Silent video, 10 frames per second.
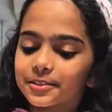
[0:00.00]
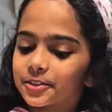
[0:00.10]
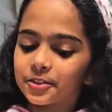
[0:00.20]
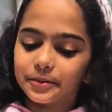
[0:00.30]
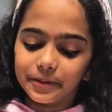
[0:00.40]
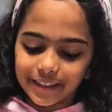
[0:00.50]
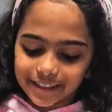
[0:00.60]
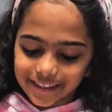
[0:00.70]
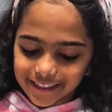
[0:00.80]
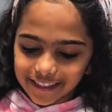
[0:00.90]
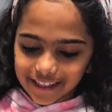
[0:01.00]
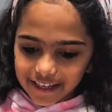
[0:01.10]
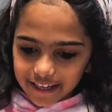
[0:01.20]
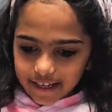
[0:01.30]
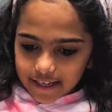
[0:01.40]
do this.
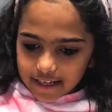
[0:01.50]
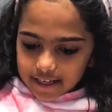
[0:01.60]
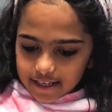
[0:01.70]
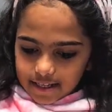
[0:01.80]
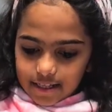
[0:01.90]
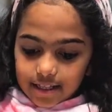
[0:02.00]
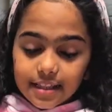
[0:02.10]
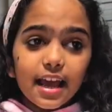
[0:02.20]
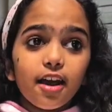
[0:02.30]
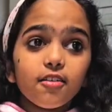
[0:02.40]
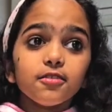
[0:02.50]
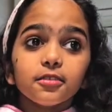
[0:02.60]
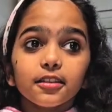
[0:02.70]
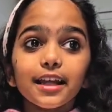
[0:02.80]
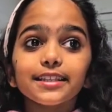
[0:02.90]
Now,
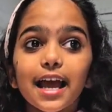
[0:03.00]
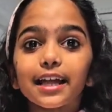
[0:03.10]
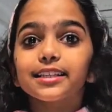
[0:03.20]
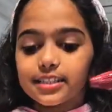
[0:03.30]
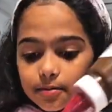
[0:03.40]
let's add some